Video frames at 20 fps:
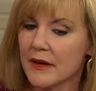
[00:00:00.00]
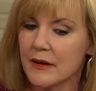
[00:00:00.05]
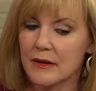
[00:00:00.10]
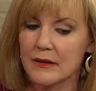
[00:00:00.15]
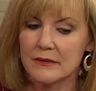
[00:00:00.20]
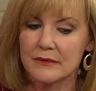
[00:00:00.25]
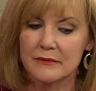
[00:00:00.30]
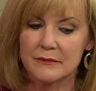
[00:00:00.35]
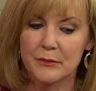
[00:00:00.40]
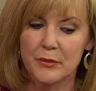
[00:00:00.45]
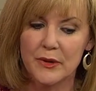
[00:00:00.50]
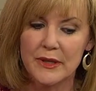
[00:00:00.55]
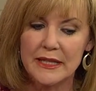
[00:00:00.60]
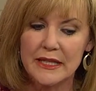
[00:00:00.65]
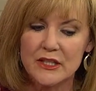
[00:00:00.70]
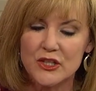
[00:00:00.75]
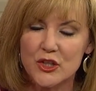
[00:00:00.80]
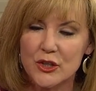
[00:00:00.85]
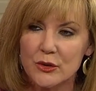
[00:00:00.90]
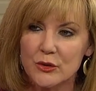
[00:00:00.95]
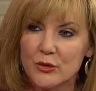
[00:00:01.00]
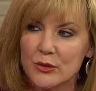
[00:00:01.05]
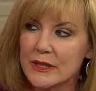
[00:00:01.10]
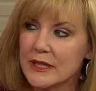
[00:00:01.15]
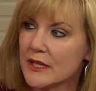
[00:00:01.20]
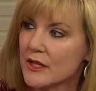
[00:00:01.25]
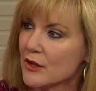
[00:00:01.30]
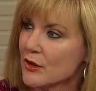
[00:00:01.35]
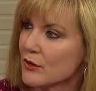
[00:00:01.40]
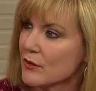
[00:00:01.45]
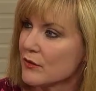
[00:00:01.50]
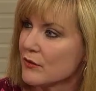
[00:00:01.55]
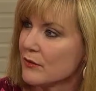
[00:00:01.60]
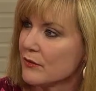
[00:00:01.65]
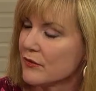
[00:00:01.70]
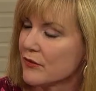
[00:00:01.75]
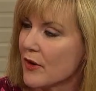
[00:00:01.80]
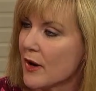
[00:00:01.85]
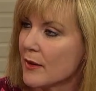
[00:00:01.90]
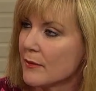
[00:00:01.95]
uh, bringing children here
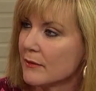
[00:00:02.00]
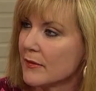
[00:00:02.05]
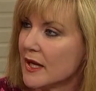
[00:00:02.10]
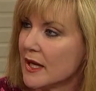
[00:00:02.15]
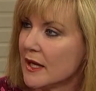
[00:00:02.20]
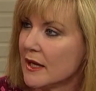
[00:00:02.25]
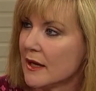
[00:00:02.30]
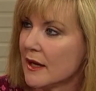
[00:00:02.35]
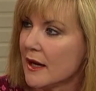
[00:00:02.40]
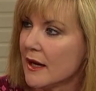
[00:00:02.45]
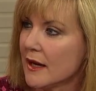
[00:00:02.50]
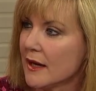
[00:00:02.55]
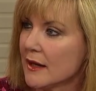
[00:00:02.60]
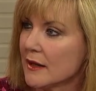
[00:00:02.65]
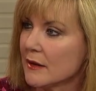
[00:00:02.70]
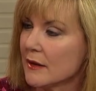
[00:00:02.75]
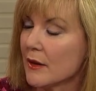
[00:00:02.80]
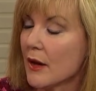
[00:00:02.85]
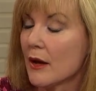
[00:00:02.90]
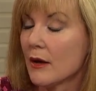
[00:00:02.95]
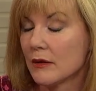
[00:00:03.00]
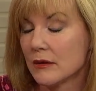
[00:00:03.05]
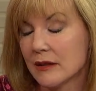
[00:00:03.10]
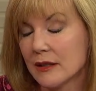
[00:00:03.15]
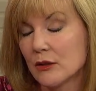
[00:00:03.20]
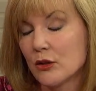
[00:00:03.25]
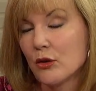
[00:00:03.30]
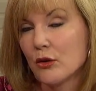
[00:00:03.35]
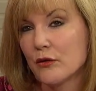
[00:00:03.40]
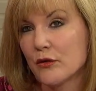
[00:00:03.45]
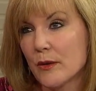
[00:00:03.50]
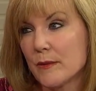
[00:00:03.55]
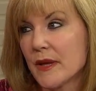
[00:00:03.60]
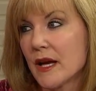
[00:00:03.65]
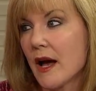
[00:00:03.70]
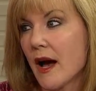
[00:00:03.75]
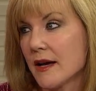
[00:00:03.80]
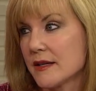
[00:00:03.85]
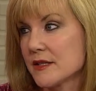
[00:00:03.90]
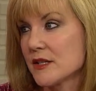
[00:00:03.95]
from uh, a little girl from the
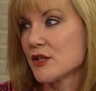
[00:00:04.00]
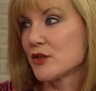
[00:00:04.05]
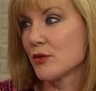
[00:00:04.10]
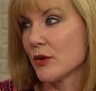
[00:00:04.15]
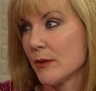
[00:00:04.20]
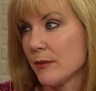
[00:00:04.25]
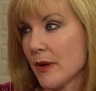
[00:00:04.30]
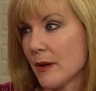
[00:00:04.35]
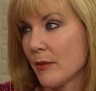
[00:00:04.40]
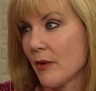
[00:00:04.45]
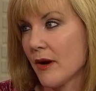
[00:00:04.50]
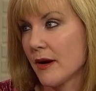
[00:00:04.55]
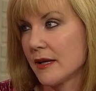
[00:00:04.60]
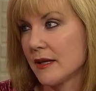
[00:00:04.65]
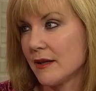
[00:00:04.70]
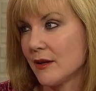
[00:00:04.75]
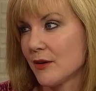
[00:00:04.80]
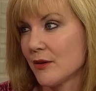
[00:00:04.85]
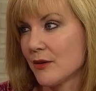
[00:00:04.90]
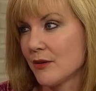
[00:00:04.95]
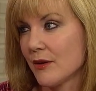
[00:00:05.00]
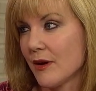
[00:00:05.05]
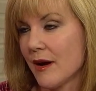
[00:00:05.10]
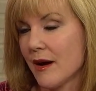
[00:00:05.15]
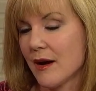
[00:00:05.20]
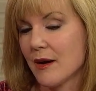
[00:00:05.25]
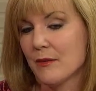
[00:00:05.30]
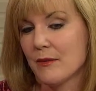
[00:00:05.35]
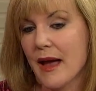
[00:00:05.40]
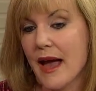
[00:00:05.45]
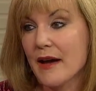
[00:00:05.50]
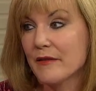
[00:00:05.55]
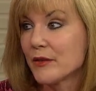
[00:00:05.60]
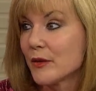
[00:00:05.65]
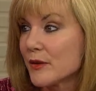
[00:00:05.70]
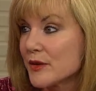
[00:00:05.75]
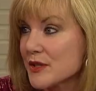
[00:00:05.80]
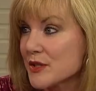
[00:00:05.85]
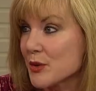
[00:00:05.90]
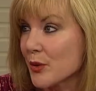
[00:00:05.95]
Gaza Strip I brought mm-hmm. here um,
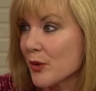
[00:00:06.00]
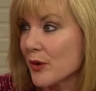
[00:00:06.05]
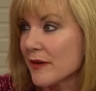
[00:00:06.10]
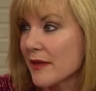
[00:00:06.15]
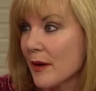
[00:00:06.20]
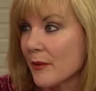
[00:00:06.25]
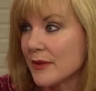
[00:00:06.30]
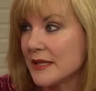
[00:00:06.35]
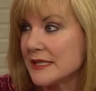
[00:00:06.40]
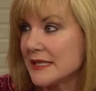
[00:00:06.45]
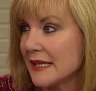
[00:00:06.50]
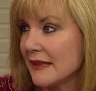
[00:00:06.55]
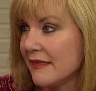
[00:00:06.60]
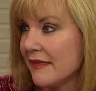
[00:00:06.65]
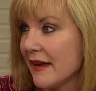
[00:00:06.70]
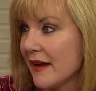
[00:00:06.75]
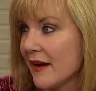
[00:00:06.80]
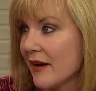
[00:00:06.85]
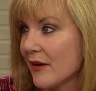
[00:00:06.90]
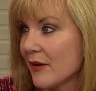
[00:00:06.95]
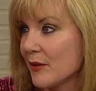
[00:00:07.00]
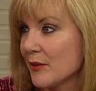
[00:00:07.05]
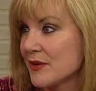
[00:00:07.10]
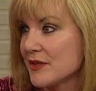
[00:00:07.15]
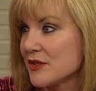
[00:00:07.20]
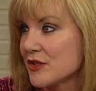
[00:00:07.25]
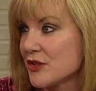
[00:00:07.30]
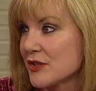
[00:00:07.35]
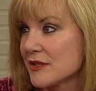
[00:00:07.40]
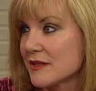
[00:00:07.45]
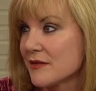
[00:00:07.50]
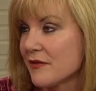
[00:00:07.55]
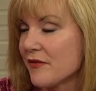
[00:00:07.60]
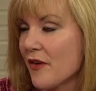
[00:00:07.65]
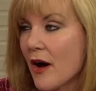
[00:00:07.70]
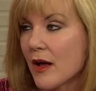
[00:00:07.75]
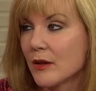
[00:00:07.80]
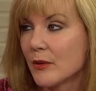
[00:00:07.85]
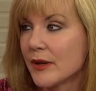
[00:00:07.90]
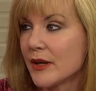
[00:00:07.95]
after a story that we did there. It was just
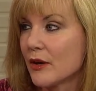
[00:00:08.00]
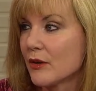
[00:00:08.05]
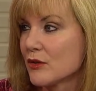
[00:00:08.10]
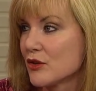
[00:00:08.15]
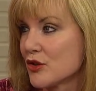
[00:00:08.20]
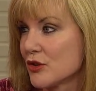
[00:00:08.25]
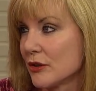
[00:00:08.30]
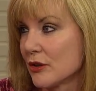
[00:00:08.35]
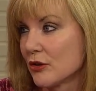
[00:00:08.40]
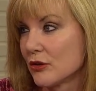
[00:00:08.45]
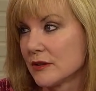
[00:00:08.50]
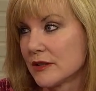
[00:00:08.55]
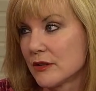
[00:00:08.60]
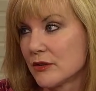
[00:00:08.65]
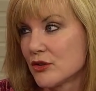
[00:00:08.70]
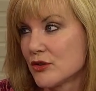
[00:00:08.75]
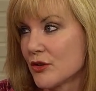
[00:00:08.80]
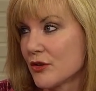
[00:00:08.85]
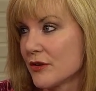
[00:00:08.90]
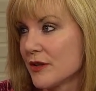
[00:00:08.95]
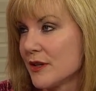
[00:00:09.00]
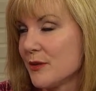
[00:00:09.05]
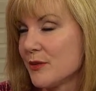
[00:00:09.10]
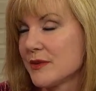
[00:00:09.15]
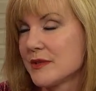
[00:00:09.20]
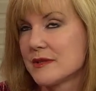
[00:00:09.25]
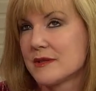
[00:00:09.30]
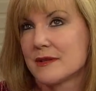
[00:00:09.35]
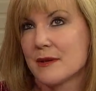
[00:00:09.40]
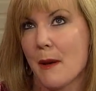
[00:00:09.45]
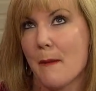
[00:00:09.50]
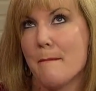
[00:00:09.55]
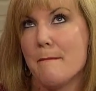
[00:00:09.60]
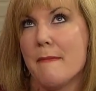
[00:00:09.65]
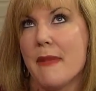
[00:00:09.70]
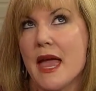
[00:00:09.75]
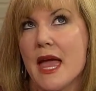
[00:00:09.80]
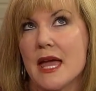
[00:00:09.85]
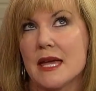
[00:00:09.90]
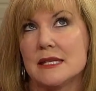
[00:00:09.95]
following her, her little journey was
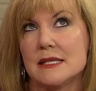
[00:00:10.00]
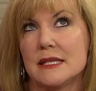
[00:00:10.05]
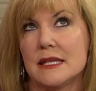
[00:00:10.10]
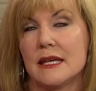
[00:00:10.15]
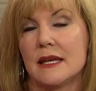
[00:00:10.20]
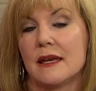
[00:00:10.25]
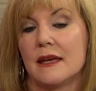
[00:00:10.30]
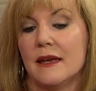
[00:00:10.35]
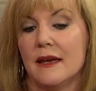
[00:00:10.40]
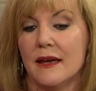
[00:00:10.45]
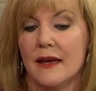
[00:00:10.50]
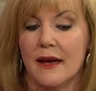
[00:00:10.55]
amazing.